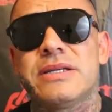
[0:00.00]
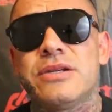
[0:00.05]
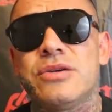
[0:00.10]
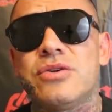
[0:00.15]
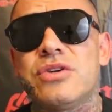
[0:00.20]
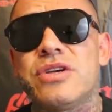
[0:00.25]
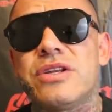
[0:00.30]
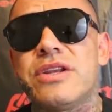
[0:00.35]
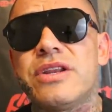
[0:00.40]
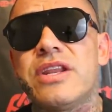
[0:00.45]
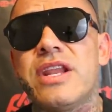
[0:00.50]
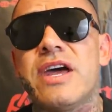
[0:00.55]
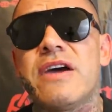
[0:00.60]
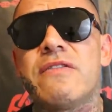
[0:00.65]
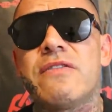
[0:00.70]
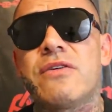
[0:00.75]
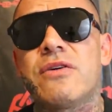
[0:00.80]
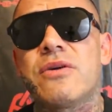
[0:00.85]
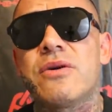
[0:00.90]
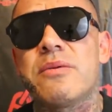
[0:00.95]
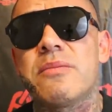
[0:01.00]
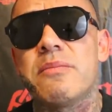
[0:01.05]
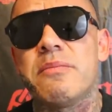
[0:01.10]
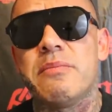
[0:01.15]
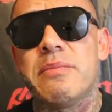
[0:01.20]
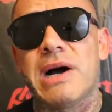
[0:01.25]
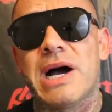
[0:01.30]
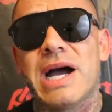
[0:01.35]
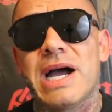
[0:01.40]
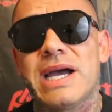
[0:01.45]
You can never
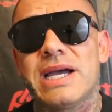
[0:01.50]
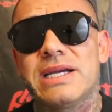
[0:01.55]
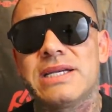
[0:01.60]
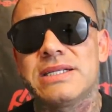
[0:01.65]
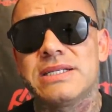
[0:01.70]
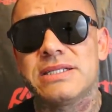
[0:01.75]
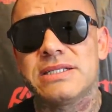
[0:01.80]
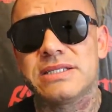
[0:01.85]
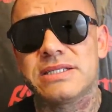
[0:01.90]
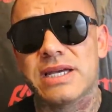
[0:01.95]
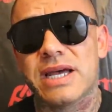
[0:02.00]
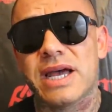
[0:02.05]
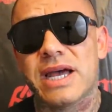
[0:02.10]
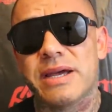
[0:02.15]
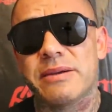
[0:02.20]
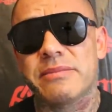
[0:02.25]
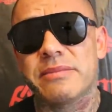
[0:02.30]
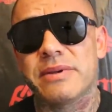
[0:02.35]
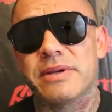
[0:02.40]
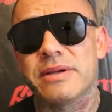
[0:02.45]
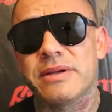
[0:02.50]
buy time.